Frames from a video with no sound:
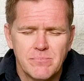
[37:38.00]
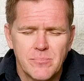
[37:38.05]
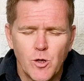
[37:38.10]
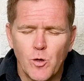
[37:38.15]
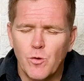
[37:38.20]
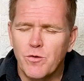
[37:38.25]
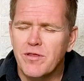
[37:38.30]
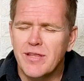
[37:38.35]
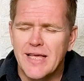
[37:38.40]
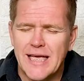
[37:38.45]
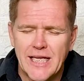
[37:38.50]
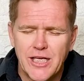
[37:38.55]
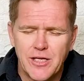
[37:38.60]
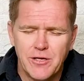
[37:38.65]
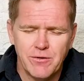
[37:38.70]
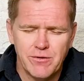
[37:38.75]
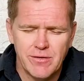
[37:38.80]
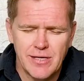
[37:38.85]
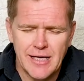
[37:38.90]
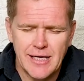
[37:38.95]
Lord,
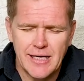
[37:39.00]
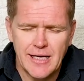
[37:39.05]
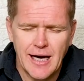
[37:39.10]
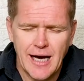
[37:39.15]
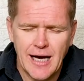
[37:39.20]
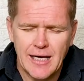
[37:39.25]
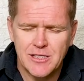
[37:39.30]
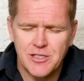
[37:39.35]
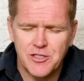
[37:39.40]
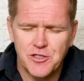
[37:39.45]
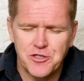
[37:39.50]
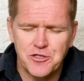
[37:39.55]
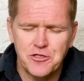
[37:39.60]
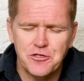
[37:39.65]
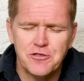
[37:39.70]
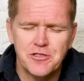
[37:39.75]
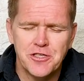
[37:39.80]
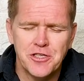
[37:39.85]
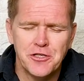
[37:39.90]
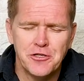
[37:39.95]
thank you that us
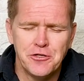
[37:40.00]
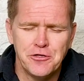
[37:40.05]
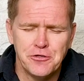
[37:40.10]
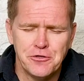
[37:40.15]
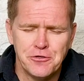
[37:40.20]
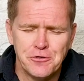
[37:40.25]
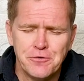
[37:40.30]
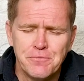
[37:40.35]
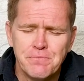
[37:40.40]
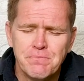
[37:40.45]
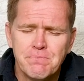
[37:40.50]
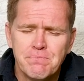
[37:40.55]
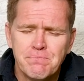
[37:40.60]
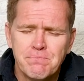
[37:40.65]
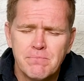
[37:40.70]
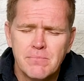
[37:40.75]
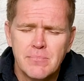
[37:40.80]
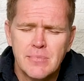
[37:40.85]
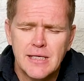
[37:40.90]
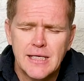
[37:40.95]
choosing you
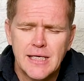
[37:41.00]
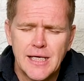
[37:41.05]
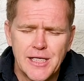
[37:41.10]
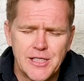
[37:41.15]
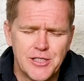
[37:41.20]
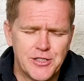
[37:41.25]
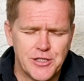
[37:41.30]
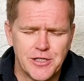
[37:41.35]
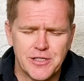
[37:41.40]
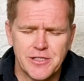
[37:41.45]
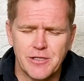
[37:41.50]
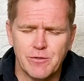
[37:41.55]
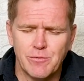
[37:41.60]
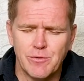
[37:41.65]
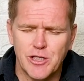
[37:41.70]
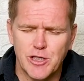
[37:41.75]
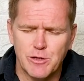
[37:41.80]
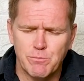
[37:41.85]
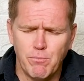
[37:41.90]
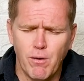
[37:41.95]
is just a
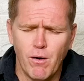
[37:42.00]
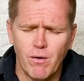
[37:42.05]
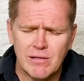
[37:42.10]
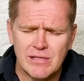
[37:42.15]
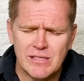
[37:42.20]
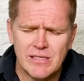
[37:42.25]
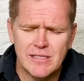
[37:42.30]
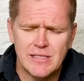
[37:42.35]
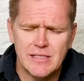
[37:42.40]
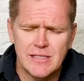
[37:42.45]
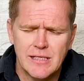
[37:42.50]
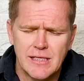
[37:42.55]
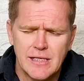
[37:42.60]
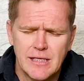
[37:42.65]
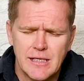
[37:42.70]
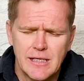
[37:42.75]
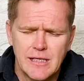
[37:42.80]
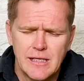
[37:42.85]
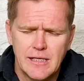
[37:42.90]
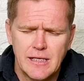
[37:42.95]
response,
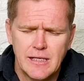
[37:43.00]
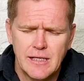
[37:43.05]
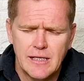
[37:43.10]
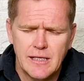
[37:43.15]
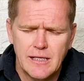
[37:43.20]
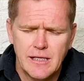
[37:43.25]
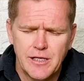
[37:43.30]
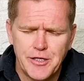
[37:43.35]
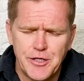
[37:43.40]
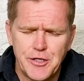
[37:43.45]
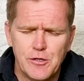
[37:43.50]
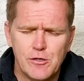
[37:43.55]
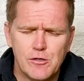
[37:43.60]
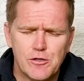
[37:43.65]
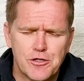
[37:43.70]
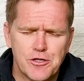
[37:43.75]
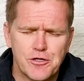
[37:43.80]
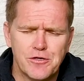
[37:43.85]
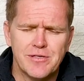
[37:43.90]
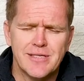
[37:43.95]
you
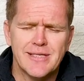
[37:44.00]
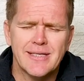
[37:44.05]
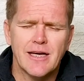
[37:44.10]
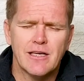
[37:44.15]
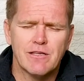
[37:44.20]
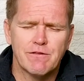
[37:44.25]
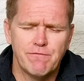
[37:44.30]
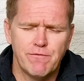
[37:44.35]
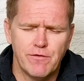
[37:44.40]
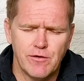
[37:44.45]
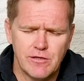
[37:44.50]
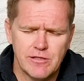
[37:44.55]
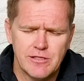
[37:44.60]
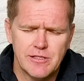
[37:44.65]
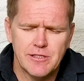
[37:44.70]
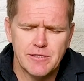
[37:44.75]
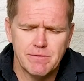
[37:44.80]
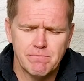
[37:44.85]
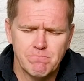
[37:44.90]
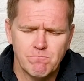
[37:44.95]
choosing us
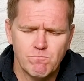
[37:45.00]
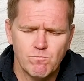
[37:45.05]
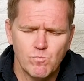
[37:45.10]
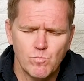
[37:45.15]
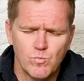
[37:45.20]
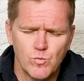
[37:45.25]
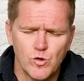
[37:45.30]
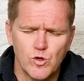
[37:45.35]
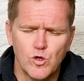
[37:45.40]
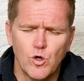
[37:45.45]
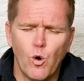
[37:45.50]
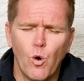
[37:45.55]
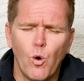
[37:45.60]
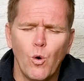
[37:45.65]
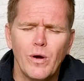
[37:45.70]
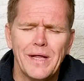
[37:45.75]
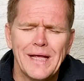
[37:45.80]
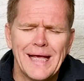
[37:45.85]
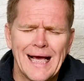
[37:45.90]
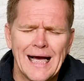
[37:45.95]
first and
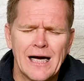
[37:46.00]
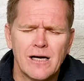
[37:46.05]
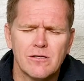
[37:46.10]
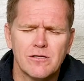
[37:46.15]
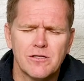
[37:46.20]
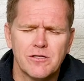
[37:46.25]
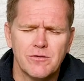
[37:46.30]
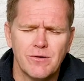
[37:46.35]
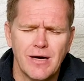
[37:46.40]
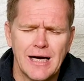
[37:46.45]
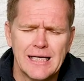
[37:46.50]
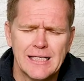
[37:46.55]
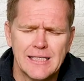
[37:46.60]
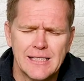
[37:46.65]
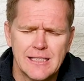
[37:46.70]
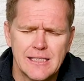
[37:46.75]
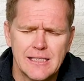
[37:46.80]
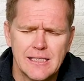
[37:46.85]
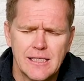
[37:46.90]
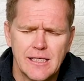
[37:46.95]
calling out to
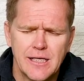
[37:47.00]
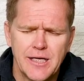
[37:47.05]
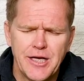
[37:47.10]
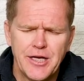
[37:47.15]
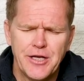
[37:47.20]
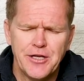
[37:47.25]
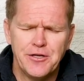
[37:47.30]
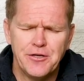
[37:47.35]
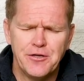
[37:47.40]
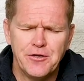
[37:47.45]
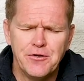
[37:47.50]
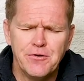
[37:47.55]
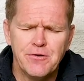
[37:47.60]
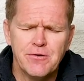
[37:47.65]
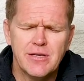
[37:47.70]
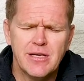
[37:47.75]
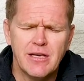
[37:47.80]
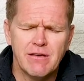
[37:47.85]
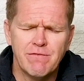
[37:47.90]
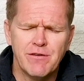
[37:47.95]
us. You
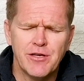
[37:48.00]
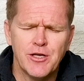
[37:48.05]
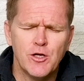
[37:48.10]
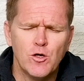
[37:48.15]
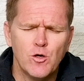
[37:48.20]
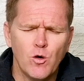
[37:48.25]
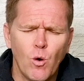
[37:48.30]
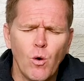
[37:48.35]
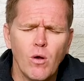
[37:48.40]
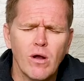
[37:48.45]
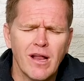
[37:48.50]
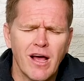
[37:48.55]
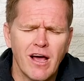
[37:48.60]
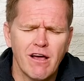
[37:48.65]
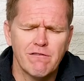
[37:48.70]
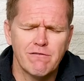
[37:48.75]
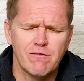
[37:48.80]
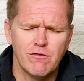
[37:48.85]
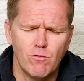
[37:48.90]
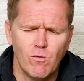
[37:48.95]
giving your
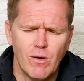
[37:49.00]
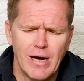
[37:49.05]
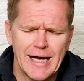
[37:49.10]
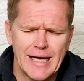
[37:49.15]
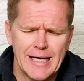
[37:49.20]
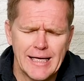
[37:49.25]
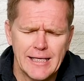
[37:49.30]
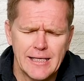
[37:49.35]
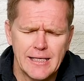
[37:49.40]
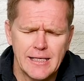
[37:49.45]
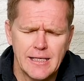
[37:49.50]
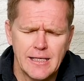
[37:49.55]
life away